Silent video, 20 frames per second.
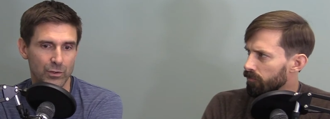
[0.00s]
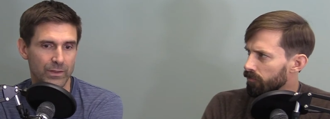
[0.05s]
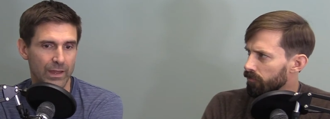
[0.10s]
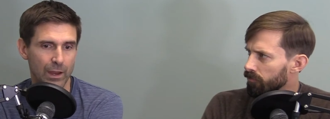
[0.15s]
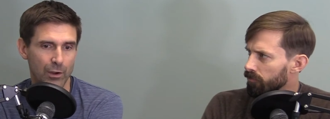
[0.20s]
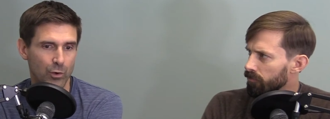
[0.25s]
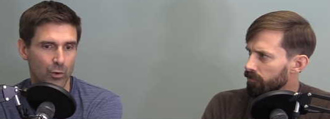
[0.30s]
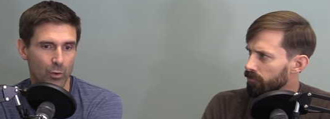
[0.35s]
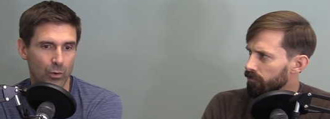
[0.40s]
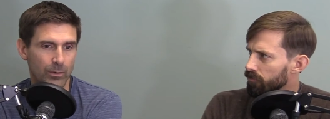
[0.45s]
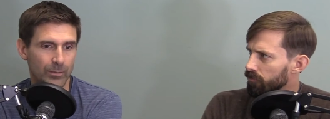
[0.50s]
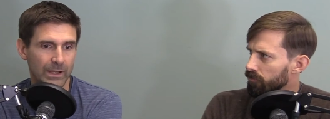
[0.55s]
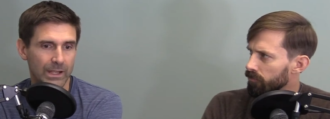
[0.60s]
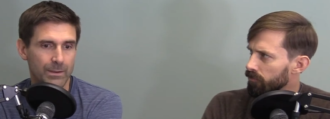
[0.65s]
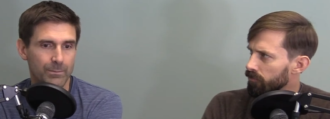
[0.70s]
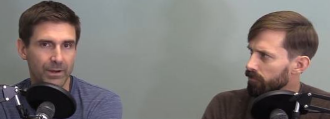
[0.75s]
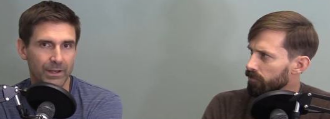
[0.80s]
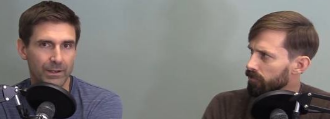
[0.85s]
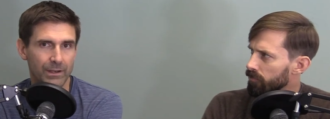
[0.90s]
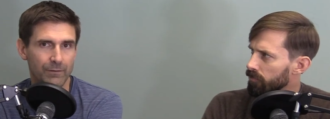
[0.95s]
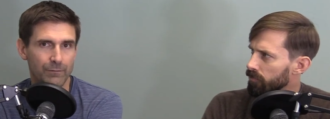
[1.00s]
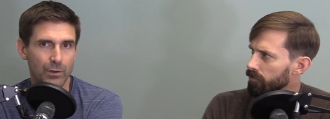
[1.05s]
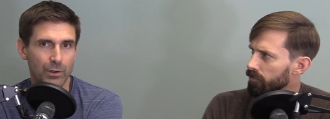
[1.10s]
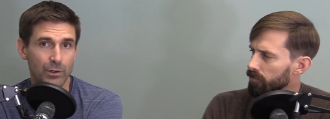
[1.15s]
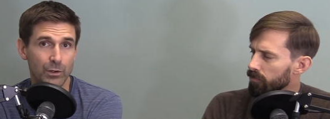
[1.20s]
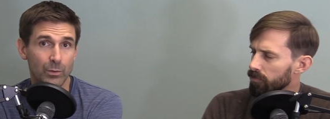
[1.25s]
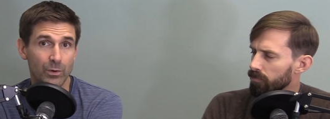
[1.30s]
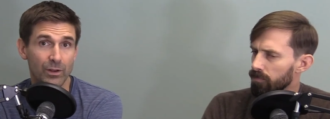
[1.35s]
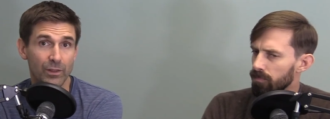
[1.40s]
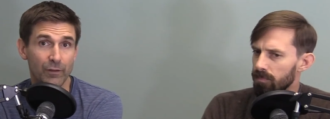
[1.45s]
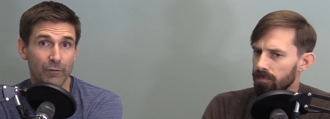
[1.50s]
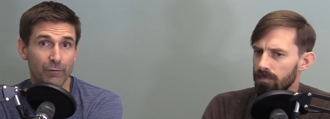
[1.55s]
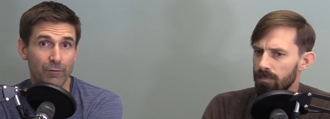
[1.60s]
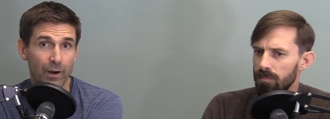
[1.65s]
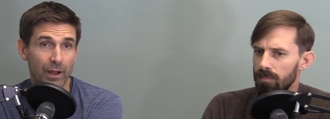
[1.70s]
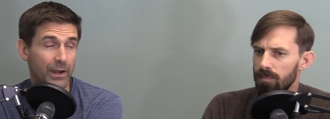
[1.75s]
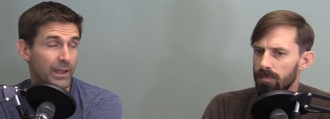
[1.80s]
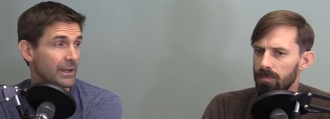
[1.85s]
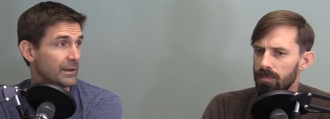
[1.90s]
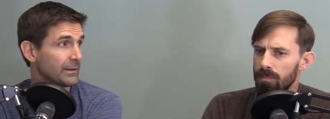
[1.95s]
Speaker 1: do that normally. But if you can do it on the
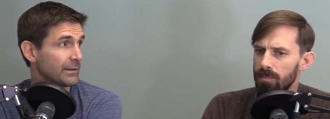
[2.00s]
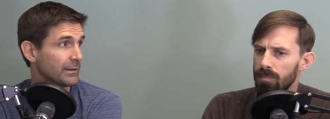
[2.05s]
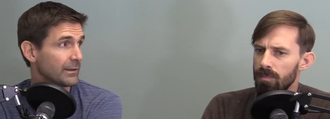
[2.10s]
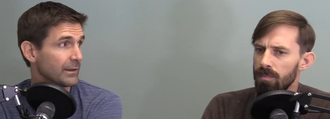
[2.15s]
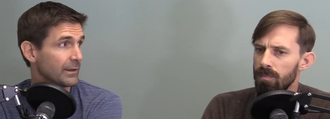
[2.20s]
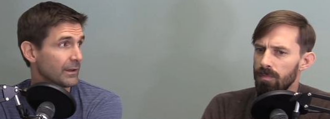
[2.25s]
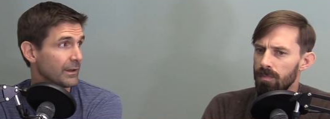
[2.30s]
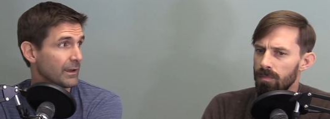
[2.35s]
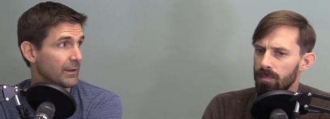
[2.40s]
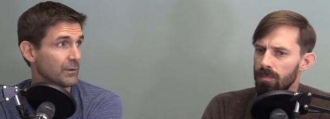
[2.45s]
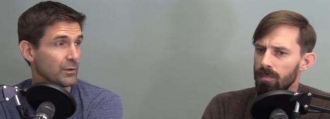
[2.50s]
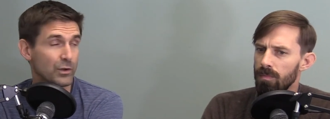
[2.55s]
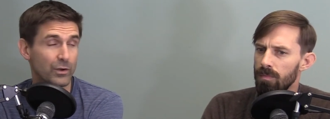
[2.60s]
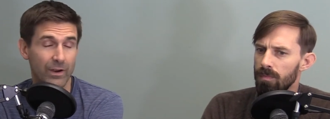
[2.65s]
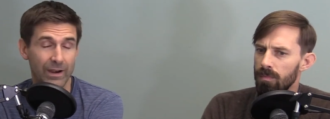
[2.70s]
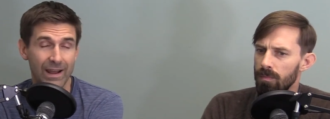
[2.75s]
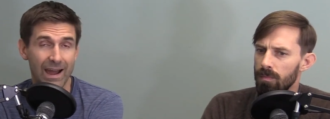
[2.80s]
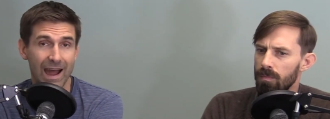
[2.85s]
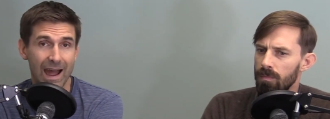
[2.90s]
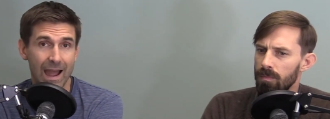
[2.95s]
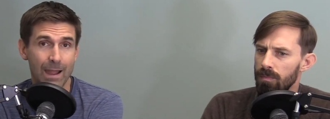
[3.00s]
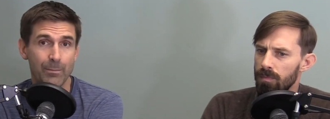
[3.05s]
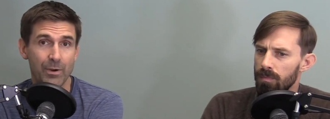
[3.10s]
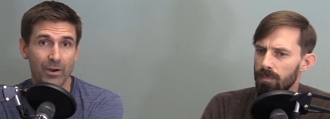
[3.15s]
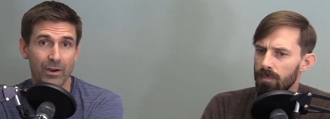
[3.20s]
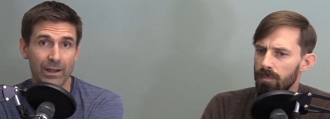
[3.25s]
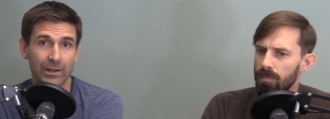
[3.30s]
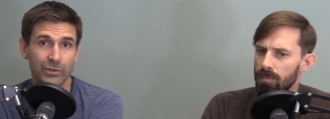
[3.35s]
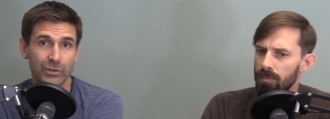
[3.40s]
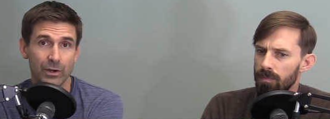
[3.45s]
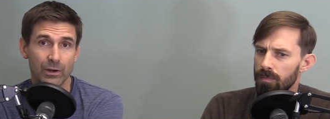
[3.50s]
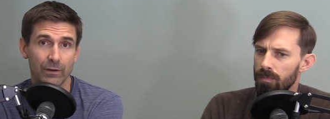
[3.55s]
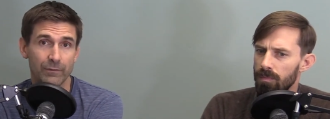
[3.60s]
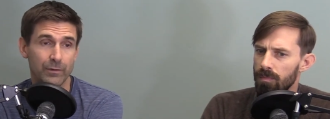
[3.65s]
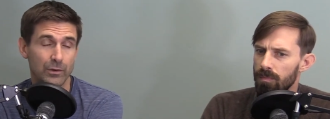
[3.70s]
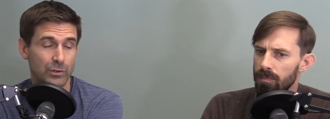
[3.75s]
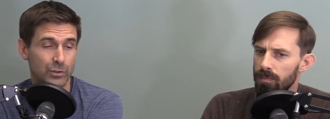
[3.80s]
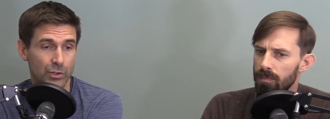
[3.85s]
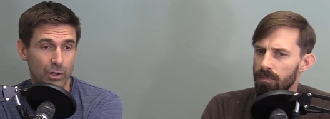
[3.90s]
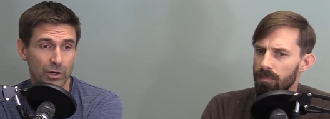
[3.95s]
front end, you create a high barrier to entry
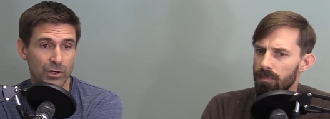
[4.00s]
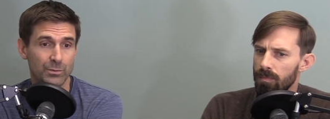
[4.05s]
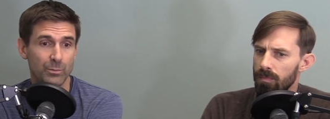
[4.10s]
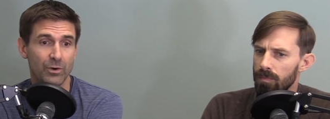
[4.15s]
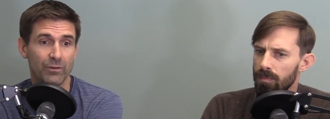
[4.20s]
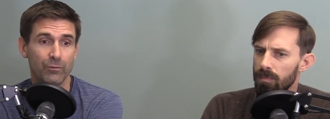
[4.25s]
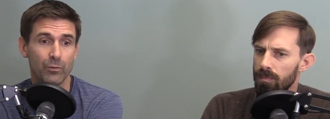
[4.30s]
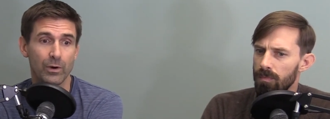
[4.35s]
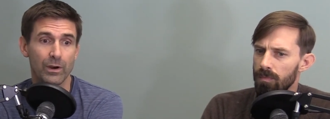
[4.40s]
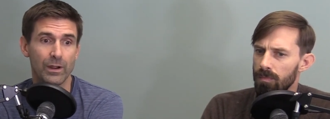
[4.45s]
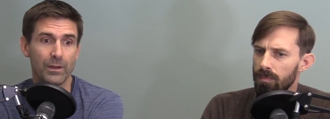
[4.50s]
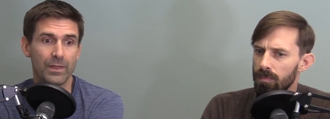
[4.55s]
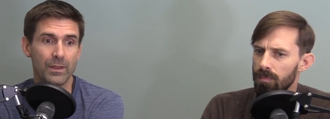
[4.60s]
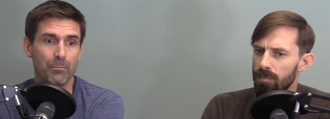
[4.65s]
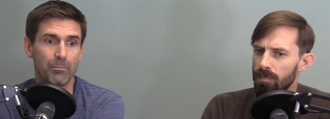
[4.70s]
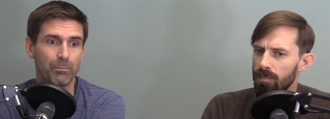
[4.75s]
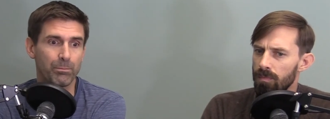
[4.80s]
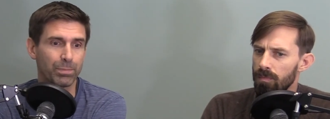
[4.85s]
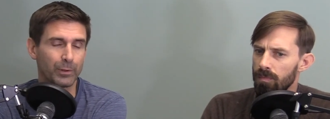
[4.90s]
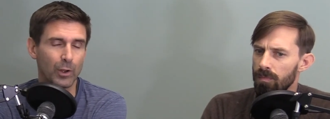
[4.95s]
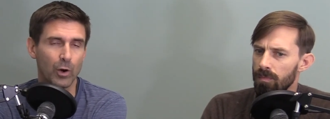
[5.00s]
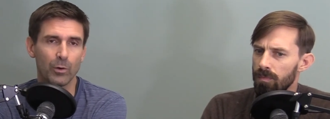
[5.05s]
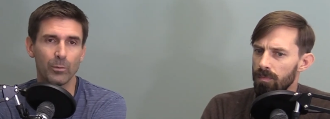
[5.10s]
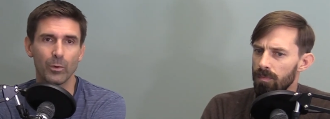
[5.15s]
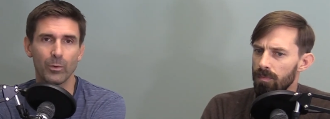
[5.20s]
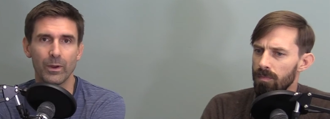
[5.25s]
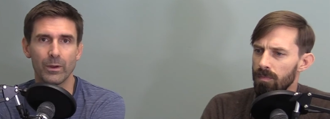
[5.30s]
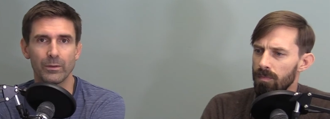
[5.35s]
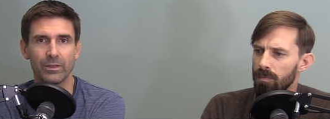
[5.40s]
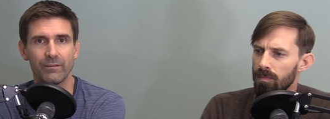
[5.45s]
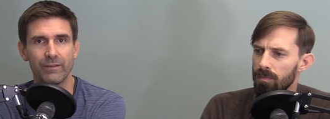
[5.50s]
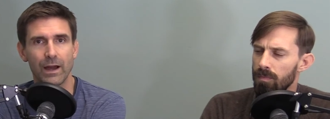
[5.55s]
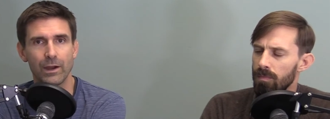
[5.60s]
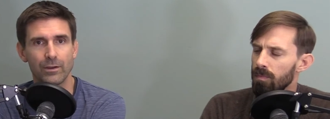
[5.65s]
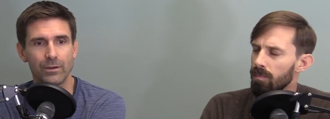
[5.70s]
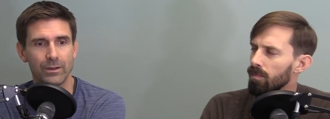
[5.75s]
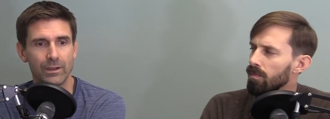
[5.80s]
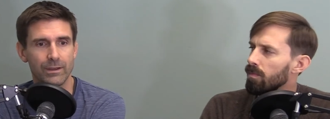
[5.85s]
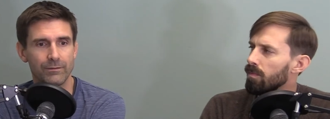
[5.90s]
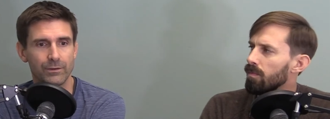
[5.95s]
offer, you charge more for it, and then blow them away with the
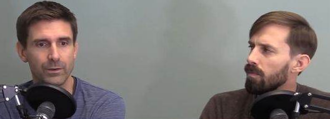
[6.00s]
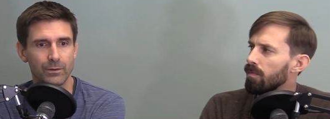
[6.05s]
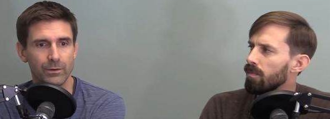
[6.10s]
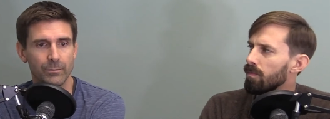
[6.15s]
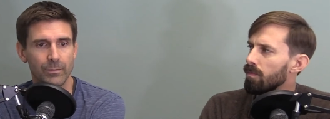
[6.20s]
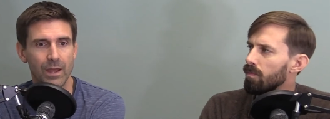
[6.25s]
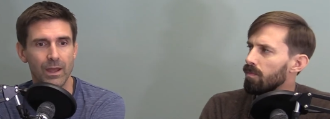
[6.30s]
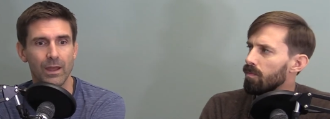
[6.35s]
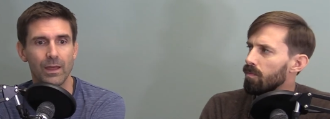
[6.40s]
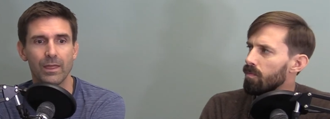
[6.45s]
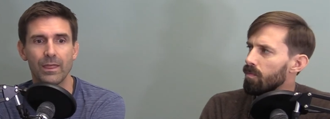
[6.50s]
value you give to them.